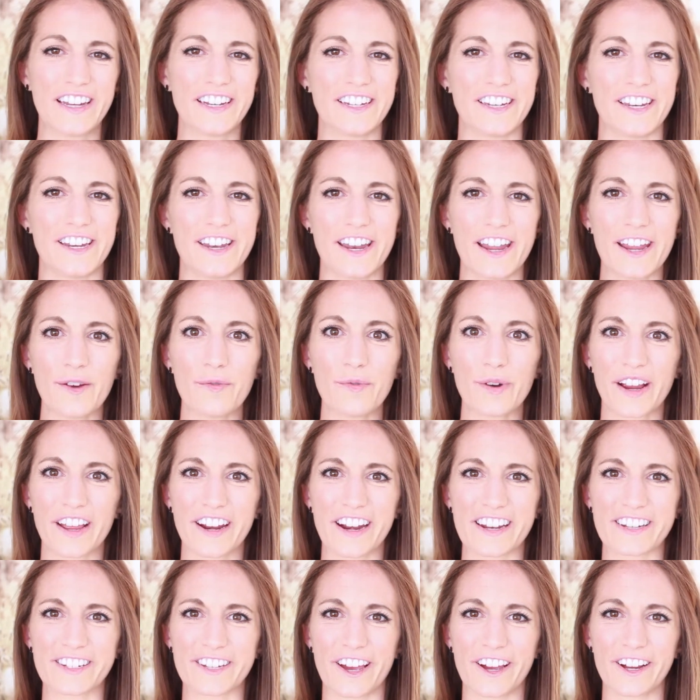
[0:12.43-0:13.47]
Today we're going
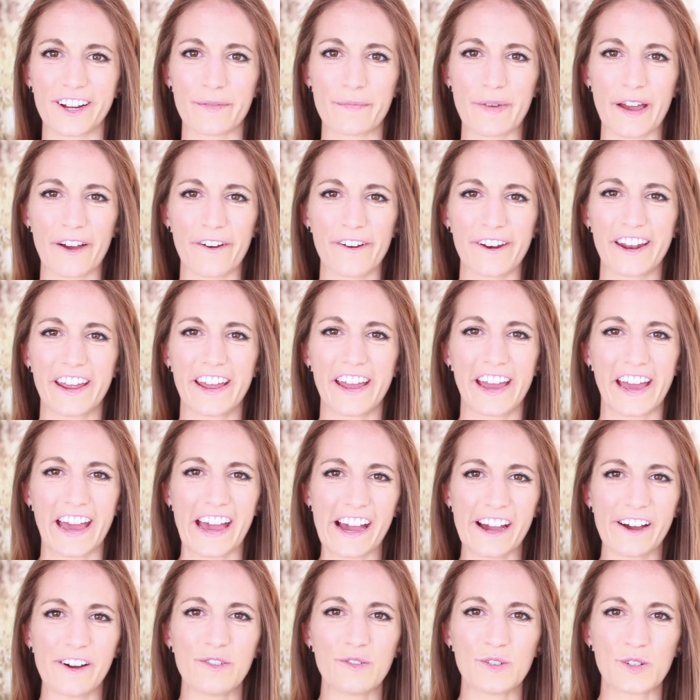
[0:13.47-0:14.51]
to talk about
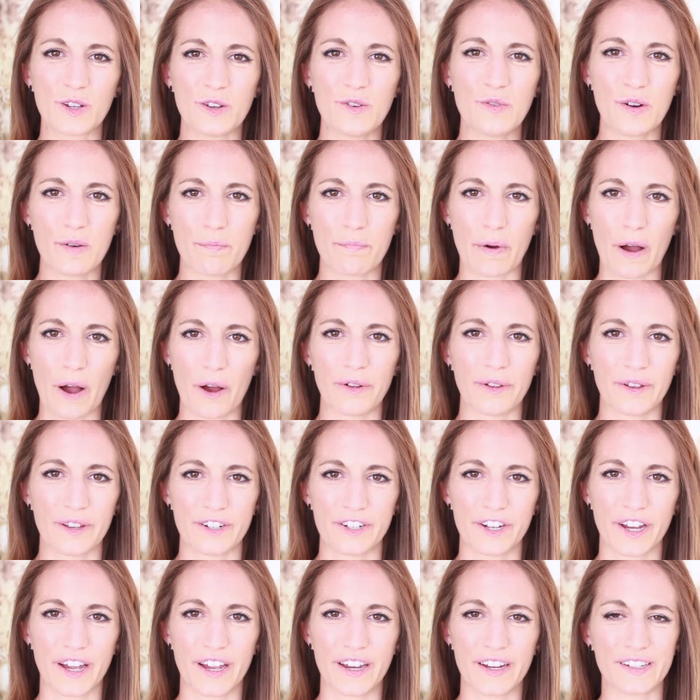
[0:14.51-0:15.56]
how to
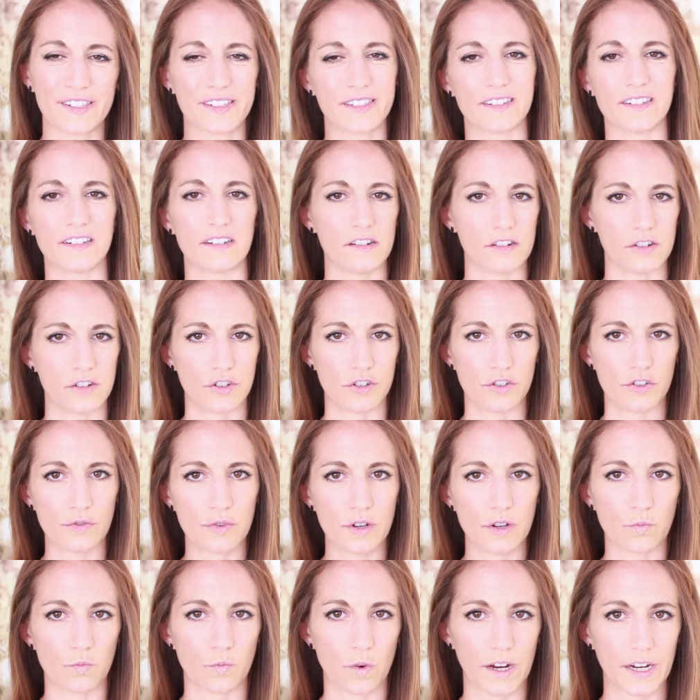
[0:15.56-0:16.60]
apologize and do
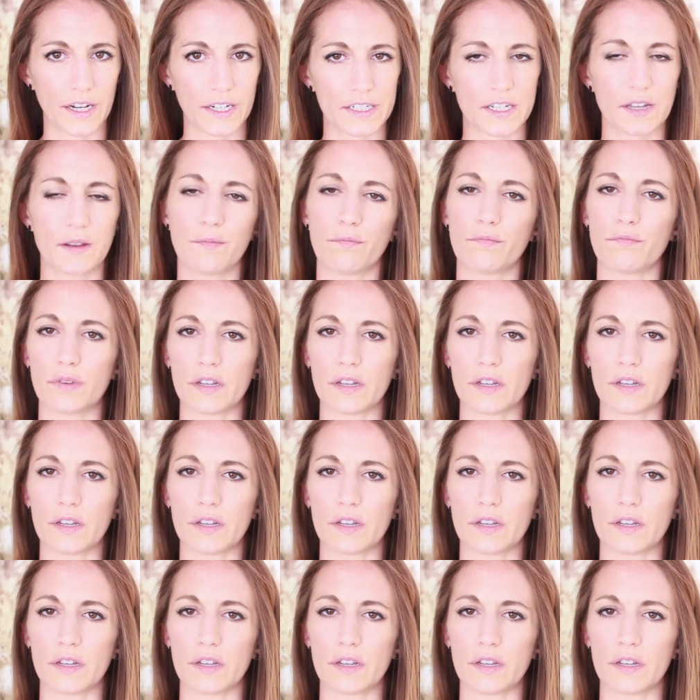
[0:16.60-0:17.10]
it right,